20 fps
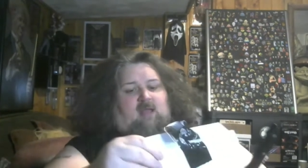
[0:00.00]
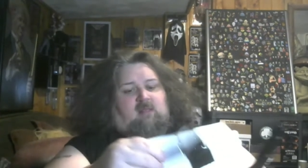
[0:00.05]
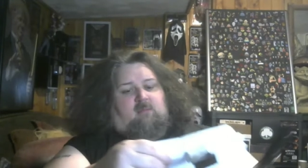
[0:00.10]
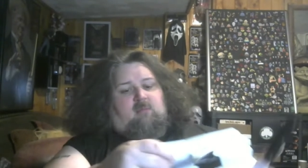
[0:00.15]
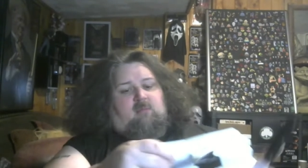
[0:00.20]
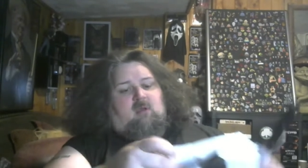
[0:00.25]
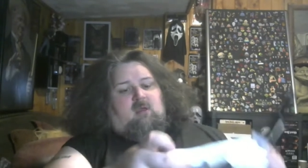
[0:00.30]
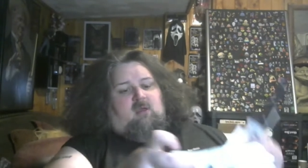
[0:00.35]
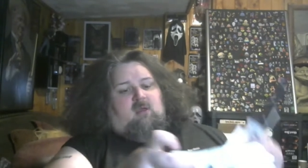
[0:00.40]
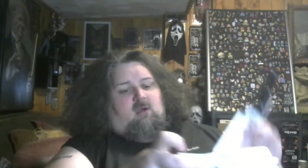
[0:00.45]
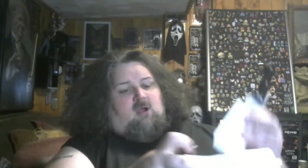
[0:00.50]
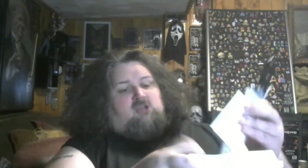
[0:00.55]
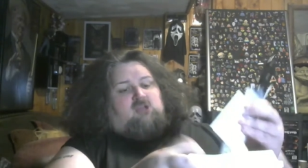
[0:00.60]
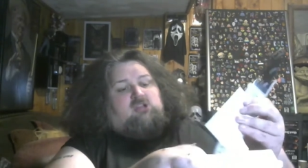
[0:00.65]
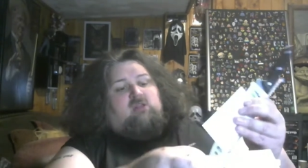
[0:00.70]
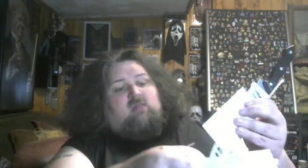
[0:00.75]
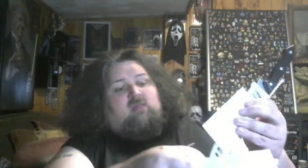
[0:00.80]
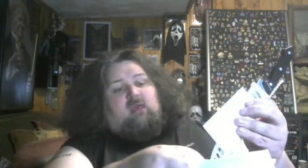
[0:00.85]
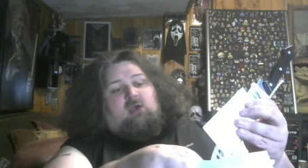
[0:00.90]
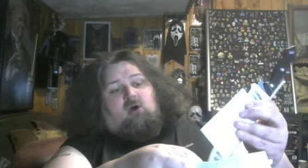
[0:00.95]
them. I
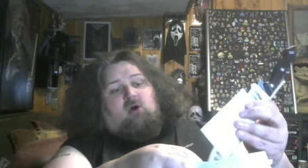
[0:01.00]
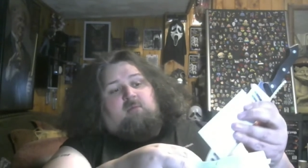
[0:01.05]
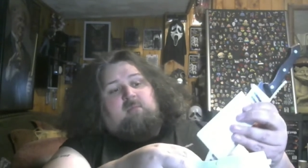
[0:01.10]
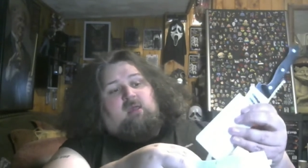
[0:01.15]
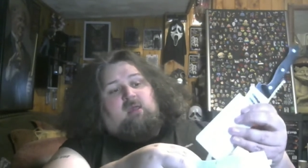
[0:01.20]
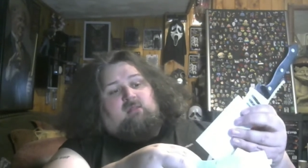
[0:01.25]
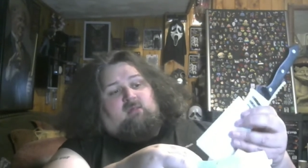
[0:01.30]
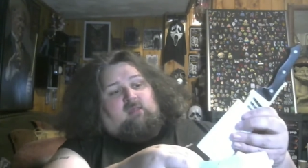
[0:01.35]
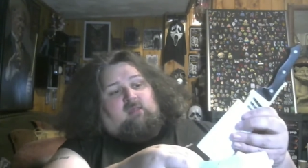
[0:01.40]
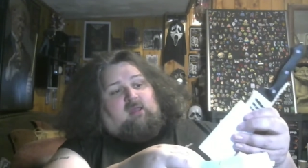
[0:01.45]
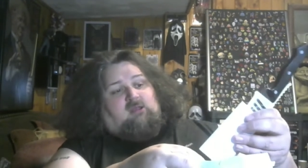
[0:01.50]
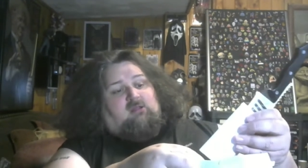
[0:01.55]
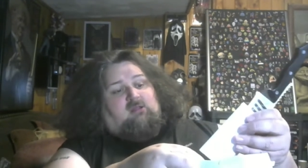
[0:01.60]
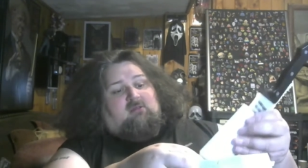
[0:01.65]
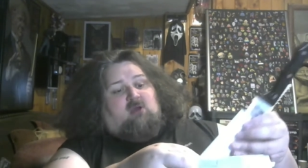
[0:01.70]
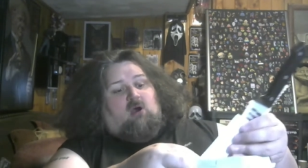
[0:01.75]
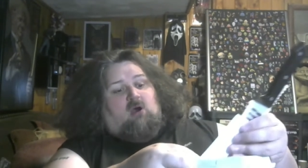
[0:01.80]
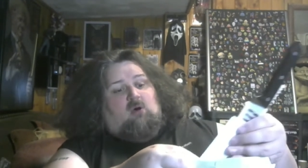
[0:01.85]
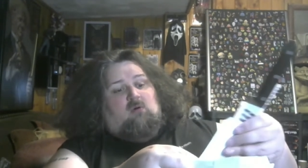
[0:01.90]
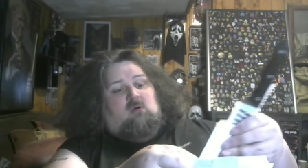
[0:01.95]
should say go missing. They
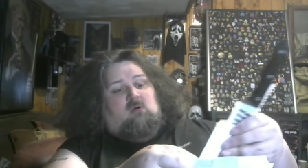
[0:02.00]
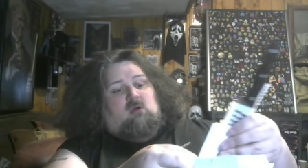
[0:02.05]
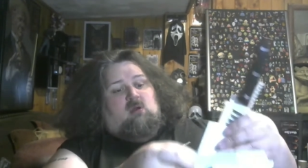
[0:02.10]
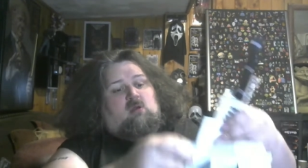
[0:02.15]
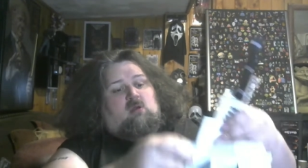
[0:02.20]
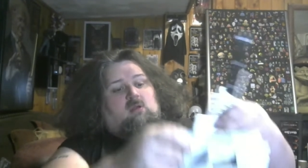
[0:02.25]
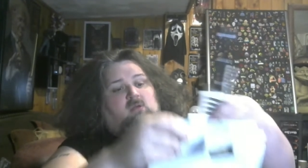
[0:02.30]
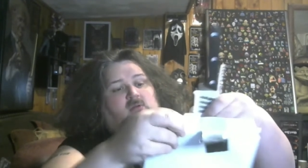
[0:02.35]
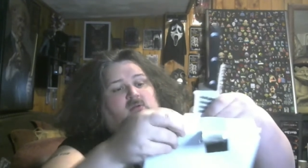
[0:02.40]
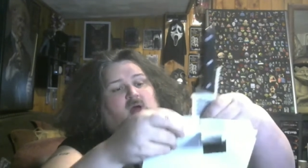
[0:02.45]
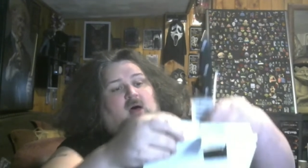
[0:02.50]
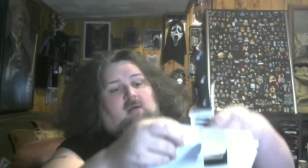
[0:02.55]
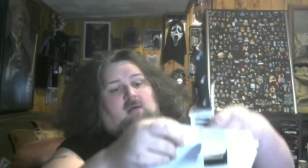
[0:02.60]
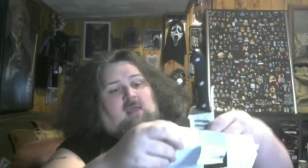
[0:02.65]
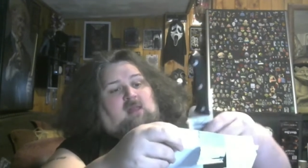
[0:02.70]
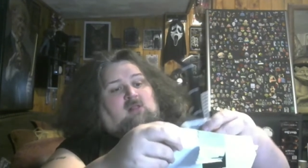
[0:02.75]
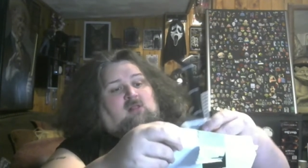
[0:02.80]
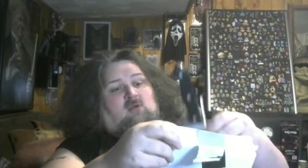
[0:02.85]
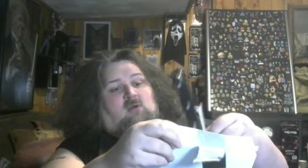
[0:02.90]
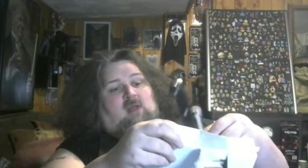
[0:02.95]
just go uh,
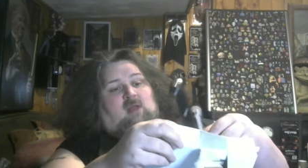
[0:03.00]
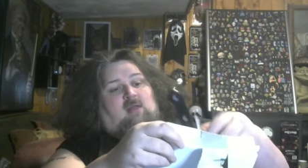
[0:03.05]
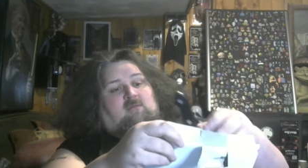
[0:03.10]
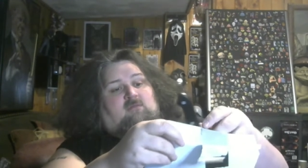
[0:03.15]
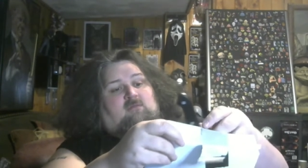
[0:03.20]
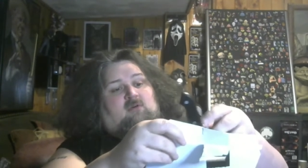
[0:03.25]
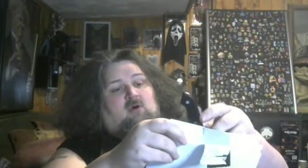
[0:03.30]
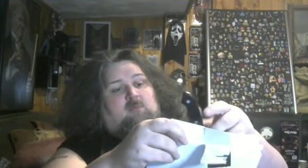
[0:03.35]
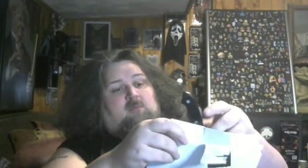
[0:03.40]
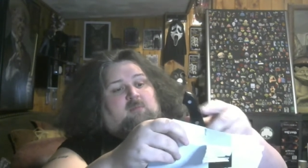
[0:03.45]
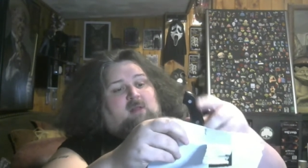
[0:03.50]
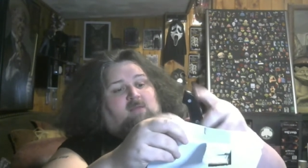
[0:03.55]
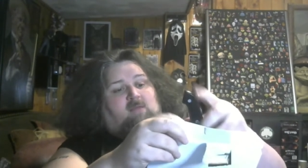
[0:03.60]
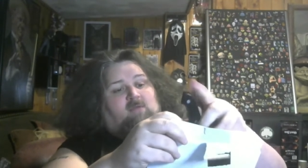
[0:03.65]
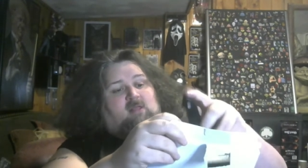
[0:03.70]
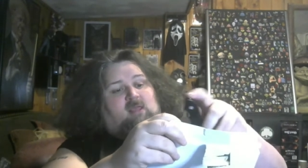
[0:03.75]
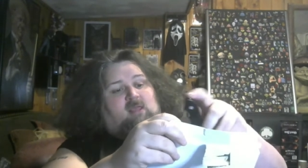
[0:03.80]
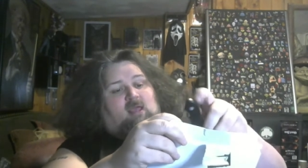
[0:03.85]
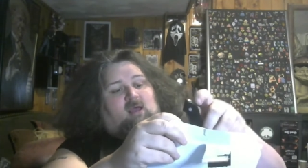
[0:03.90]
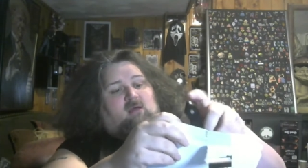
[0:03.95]
into an envelope with
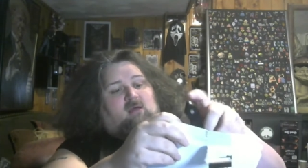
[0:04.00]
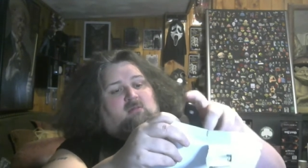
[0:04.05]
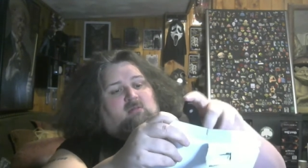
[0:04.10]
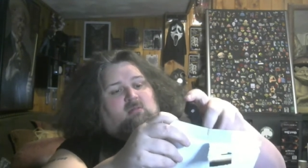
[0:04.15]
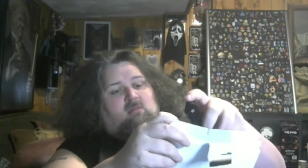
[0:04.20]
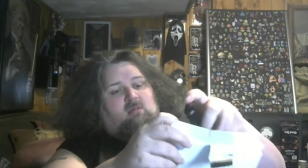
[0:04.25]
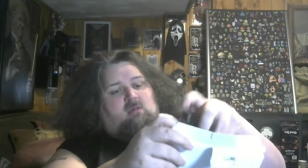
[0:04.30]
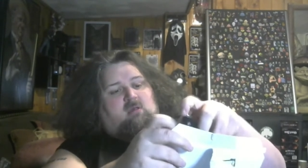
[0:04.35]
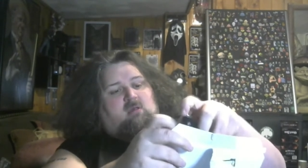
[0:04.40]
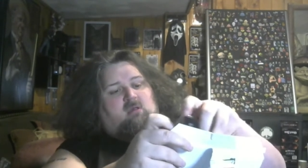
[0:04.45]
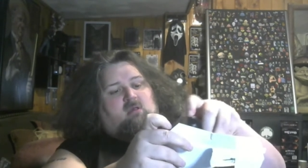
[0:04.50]
everything else.